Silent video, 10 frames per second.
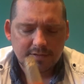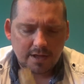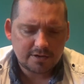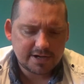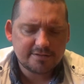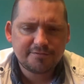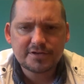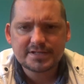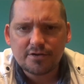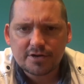Okay, the
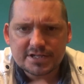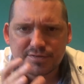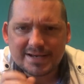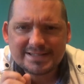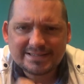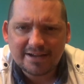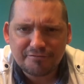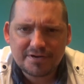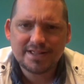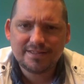first thing I can smell is
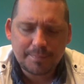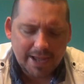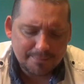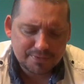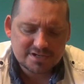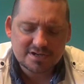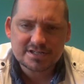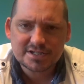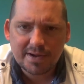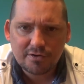definitely the peppers. I can
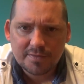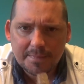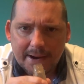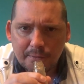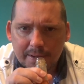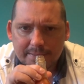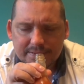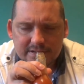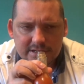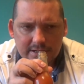smell the bell
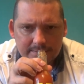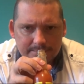peppers.